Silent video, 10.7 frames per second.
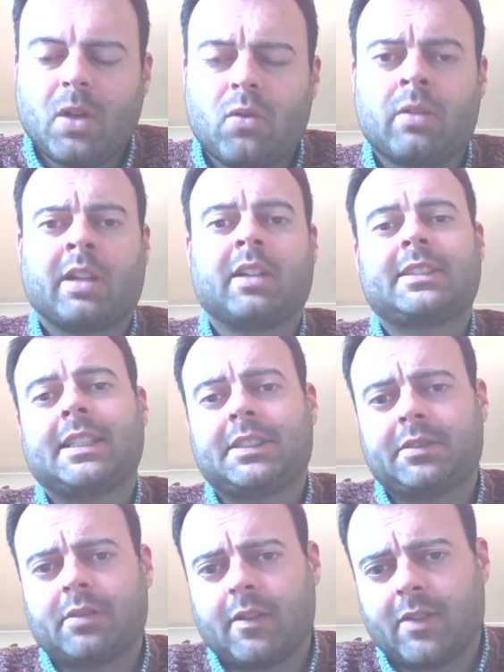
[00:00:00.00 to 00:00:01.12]

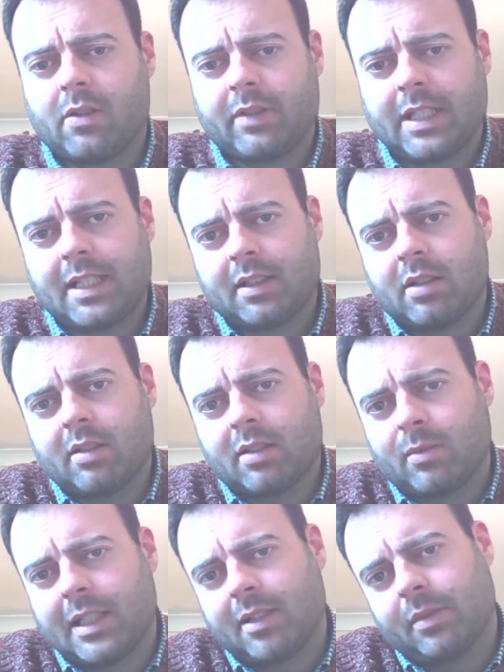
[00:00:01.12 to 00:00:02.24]
organisations are evolving, and the
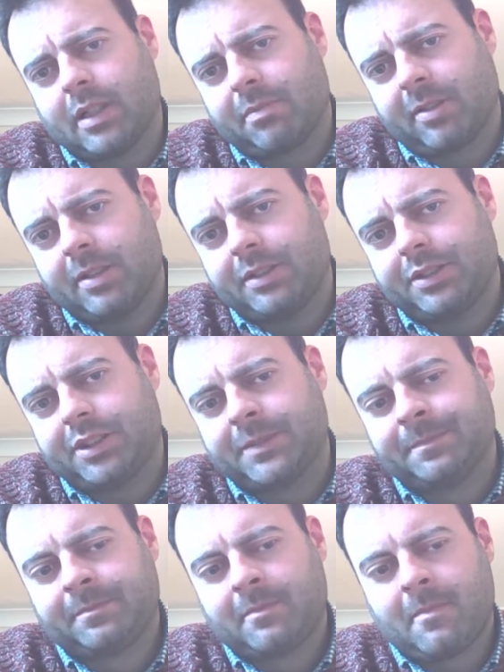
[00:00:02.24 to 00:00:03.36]
way that we approach
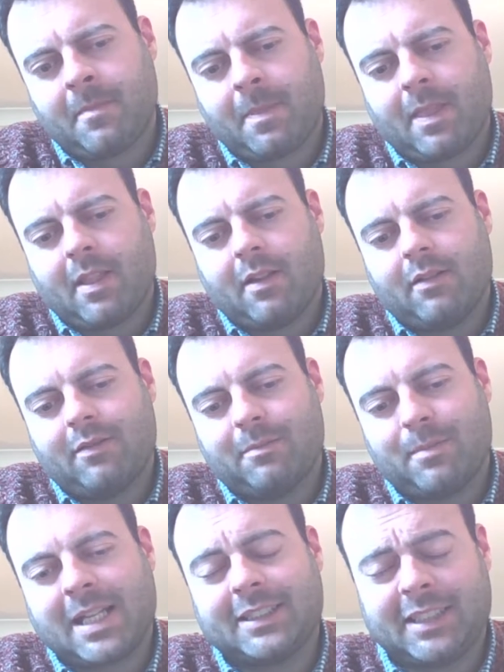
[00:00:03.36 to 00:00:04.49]

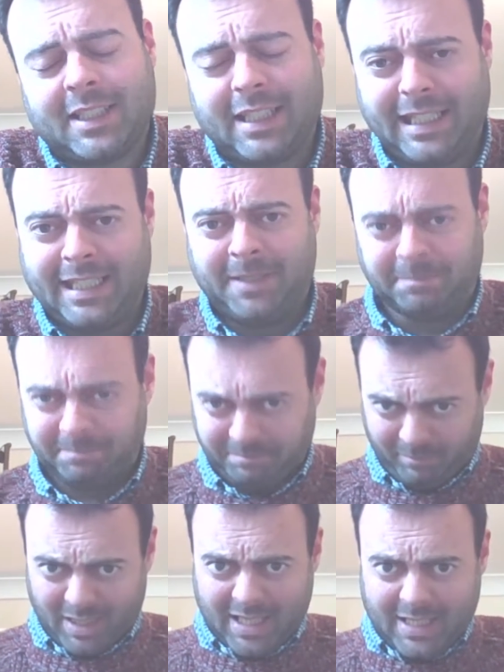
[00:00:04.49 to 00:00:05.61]
managing, leading,
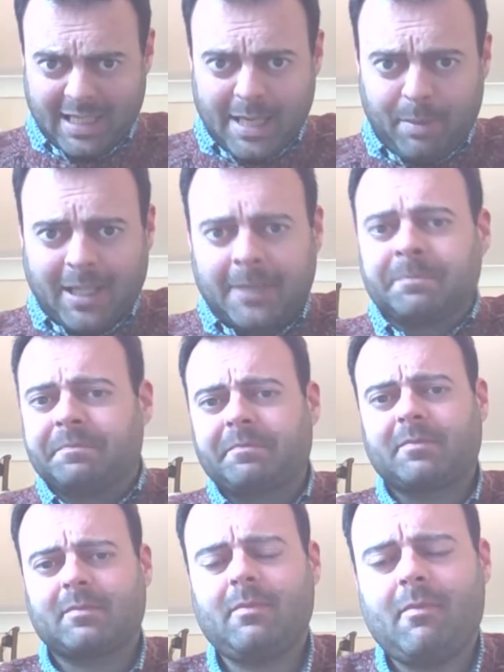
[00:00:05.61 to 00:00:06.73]
enabling,
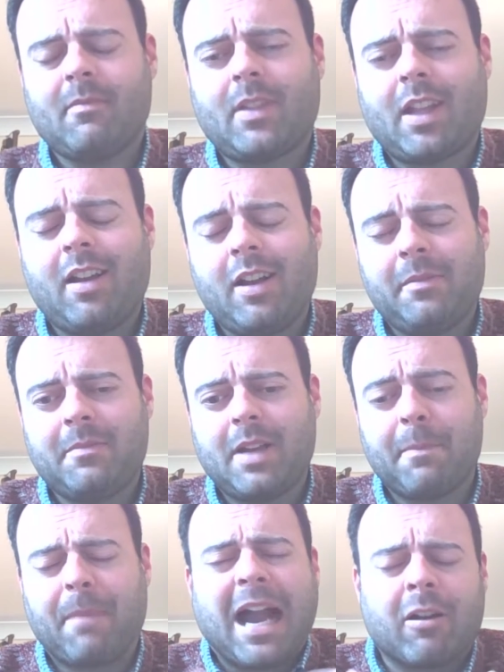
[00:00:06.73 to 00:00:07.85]

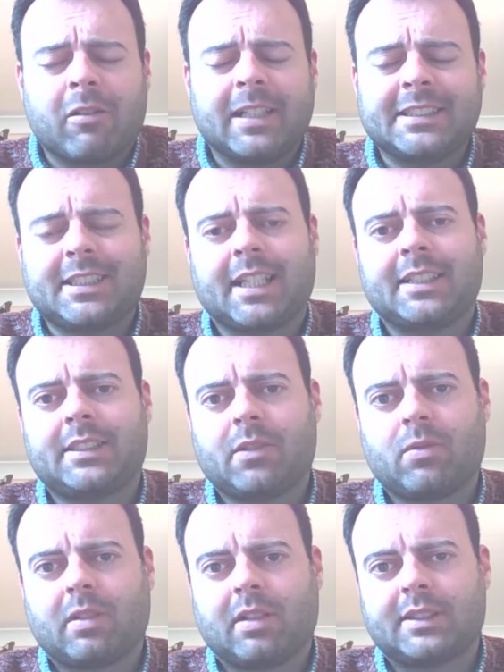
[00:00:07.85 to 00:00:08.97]
empowering change in
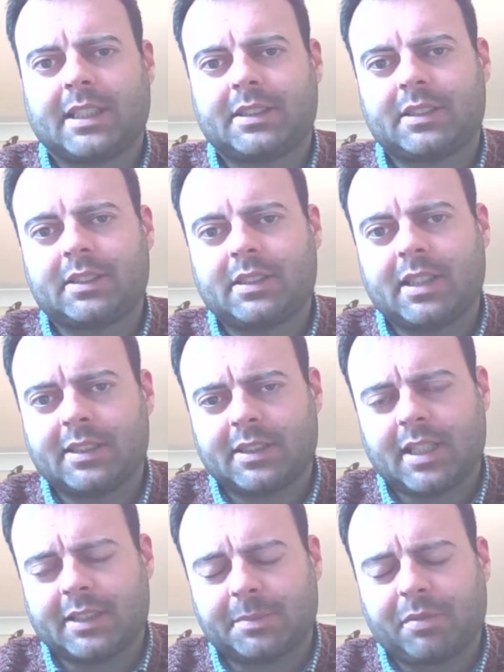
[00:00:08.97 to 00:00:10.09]
organisations
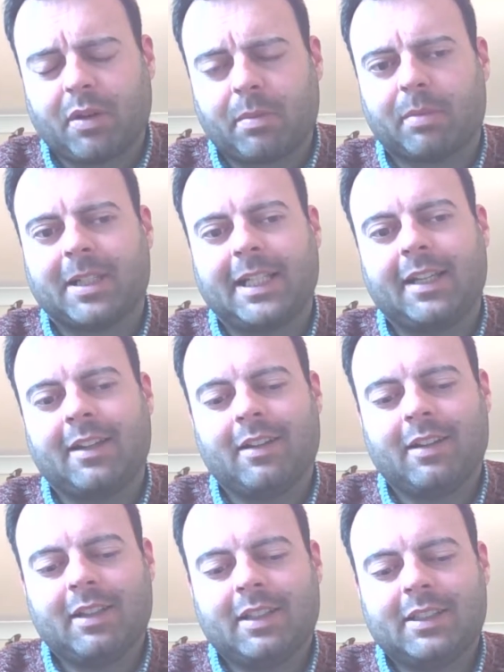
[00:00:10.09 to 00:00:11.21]
is probably
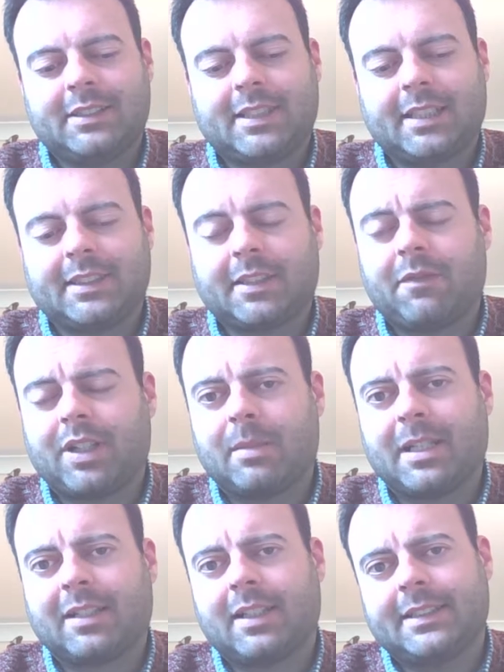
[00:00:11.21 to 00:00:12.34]
changing
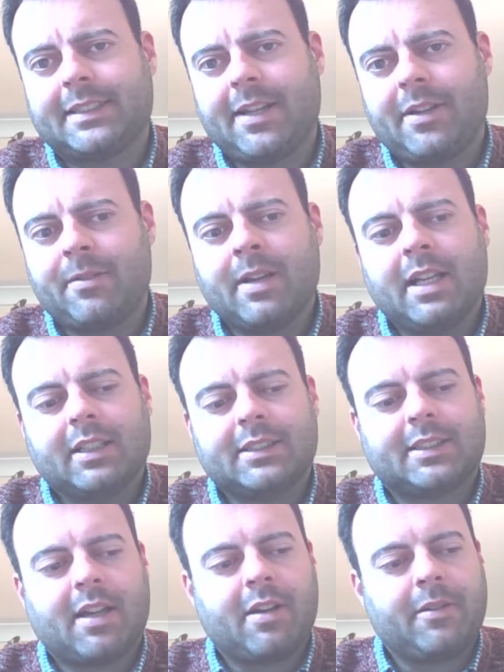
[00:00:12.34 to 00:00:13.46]
fundamentally too. So,